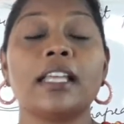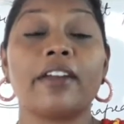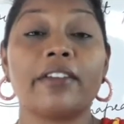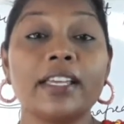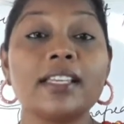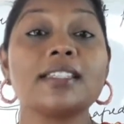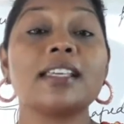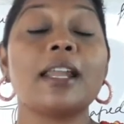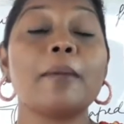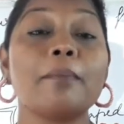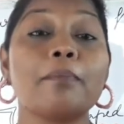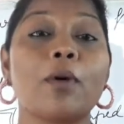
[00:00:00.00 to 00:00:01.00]
is an
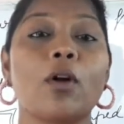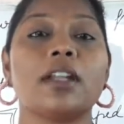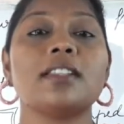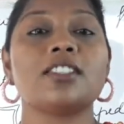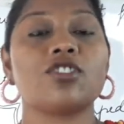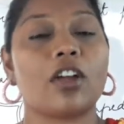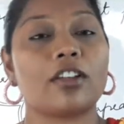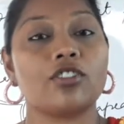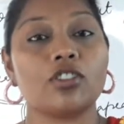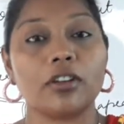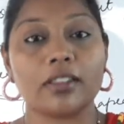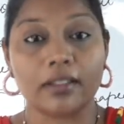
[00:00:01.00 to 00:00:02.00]
important
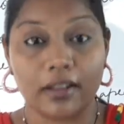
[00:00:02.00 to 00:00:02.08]
structure in the